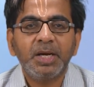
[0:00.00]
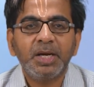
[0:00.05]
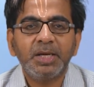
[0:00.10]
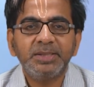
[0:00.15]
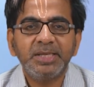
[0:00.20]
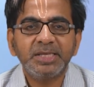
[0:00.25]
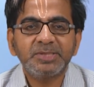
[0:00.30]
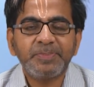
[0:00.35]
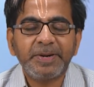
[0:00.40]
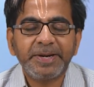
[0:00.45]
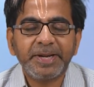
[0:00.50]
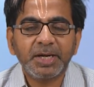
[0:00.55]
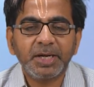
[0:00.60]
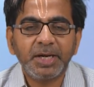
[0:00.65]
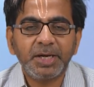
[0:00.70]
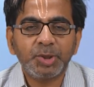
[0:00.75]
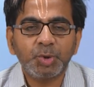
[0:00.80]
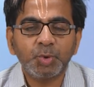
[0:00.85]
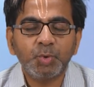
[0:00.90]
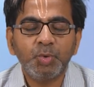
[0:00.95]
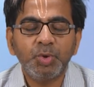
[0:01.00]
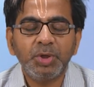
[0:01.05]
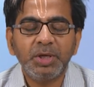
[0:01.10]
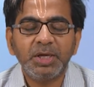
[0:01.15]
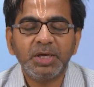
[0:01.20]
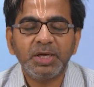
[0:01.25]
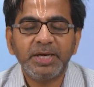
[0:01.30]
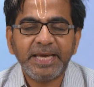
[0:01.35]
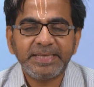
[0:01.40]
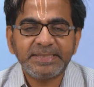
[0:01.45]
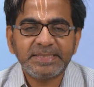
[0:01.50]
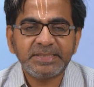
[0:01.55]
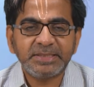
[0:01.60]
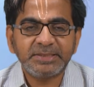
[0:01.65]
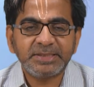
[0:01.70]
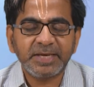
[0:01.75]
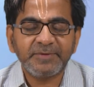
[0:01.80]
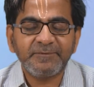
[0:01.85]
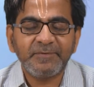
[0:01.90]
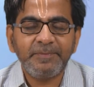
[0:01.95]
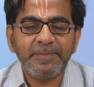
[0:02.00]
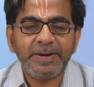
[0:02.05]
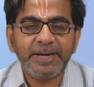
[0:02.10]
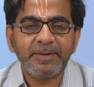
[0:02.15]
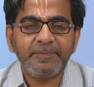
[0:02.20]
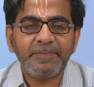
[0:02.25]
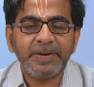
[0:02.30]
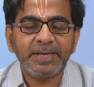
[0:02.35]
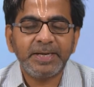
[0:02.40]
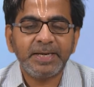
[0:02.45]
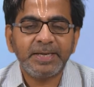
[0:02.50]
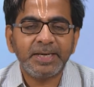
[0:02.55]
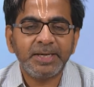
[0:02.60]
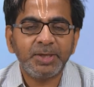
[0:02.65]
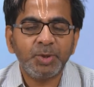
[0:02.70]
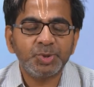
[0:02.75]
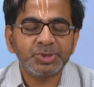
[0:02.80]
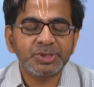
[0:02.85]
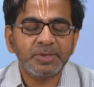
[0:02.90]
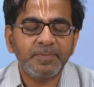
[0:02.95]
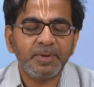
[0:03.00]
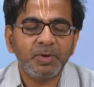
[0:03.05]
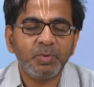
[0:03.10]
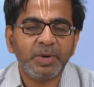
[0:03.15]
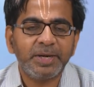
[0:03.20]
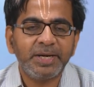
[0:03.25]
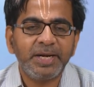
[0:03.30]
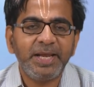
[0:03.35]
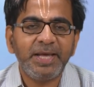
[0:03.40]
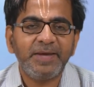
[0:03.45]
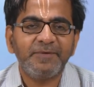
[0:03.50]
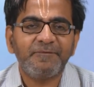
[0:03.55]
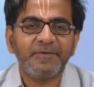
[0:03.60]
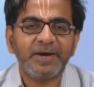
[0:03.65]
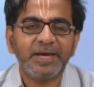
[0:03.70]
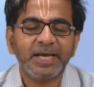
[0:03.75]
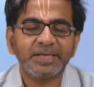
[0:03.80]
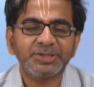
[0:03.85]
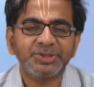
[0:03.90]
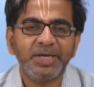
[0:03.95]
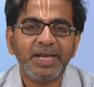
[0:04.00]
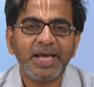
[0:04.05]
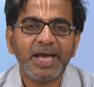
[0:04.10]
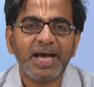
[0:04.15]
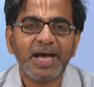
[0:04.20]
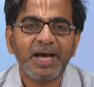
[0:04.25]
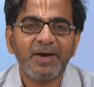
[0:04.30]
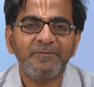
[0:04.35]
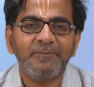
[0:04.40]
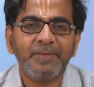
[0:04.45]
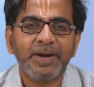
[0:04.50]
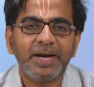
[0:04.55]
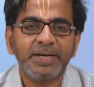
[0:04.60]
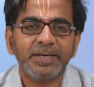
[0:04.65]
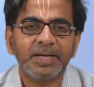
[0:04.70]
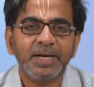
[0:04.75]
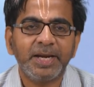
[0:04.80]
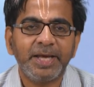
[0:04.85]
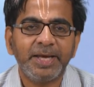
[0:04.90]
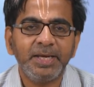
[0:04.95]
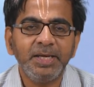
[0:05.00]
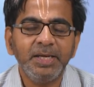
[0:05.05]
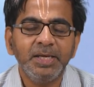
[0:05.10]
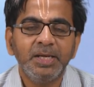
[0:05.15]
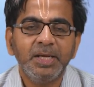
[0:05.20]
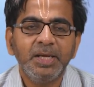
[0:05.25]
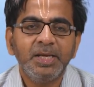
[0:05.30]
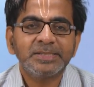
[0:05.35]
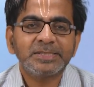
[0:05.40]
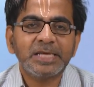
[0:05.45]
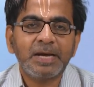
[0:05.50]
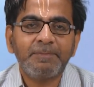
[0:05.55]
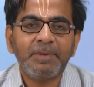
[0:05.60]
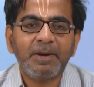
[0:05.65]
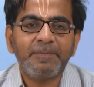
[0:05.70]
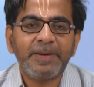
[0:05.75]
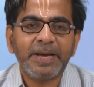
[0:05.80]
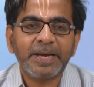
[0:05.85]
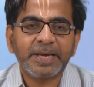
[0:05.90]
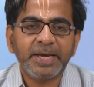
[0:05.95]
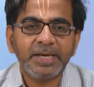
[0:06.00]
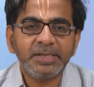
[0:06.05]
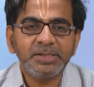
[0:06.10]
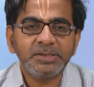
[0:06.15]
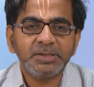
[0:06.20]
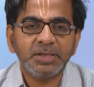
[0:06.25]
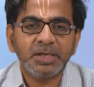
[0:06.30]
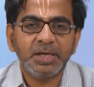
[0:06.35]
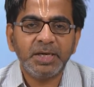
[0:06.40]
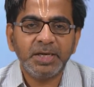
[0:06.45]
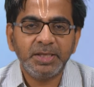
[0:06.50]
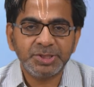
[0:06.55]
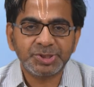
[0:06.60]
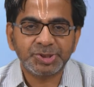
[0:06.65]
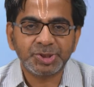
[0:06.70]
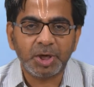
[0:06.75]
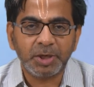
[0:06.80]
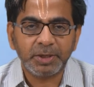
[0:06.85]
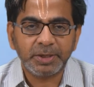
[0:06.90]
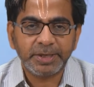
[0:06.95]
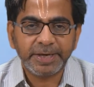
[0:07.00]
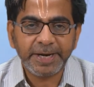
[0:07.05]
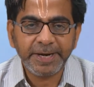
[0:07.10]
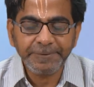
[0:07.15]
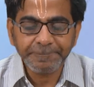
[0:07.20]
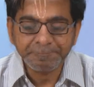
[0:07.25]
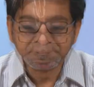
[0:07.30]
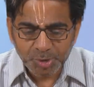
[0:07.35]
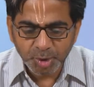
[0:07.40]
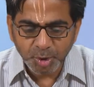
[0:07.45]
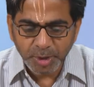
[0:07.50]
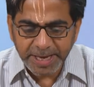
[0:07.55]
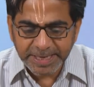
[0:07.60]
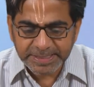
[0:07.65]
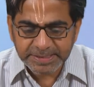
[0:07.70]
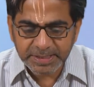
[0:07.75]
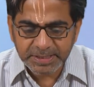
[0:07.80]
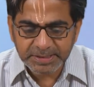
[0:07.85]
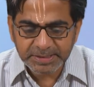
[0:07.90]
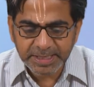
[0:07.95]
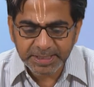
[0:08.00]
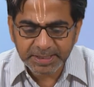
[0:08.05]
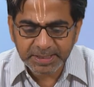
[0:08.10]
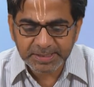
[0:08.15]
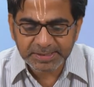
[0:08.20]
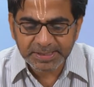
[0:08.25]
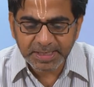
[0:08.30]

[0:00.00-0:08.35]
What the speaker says: This particular tool ACC check will be dependent and usable only if I actually have my underlying Samba package installed, right. So, Xinject is